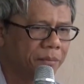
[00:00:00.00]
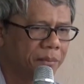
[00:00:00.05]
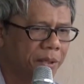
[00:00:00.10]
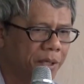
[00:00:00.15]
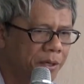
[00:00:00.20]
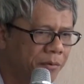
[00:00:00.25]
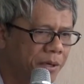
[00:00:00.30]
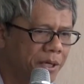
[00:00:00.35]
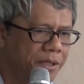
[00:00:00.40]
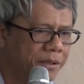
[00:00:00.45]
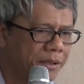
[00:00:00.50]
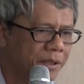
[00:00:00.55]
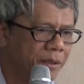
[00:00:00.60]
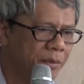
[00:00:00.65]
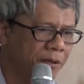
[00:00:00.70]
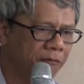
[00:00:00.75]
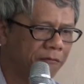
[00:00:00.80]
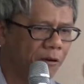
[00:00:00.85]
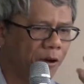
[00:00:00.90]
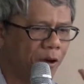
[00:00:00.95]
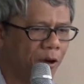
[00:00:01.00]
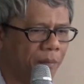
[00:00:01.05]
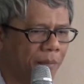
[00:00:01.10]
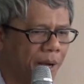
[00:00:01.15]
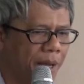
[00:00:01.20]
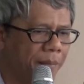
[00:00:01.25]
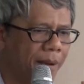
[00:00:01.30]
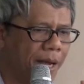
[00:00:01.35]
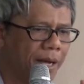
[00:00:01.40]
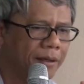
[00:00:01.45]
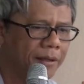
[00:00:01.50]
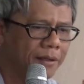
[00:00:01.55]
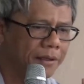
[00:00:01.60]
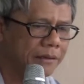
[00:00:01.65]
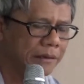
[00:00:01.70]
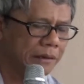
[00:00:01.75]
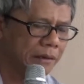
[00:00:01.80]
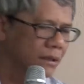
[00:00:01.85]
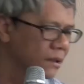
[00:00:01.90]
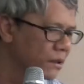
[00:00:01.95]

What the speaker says: previously before my backlist,